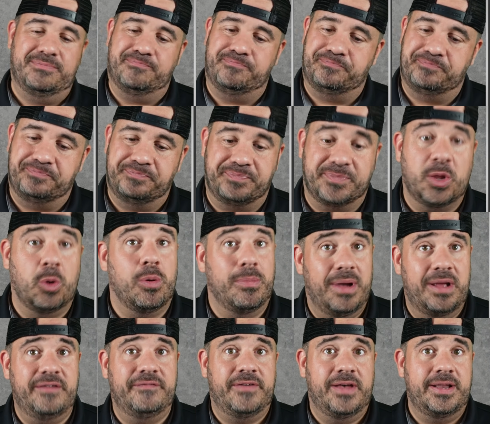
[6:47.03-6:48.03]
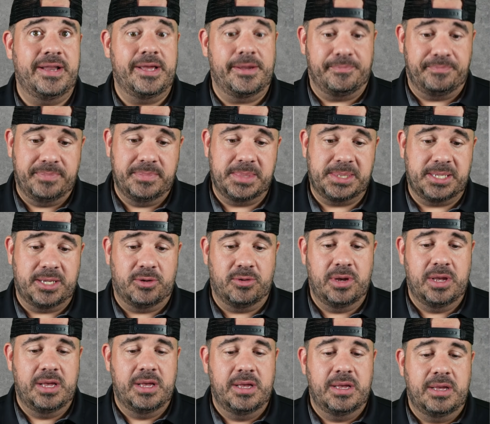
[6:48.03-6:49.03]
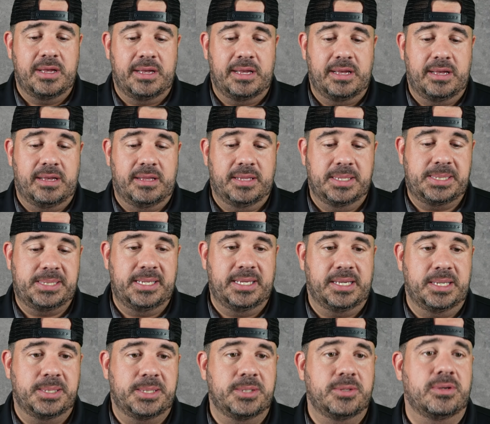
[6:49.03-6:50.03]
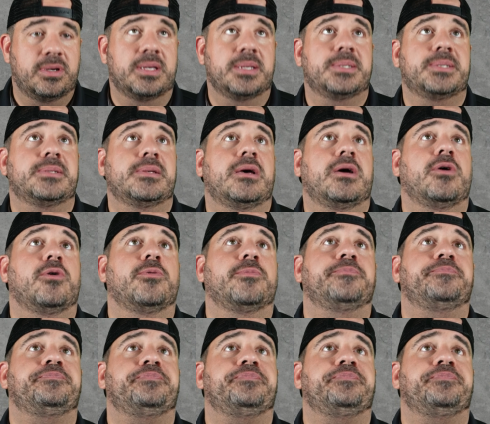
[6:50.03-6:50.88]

We're about to find out. So let's dig into it. So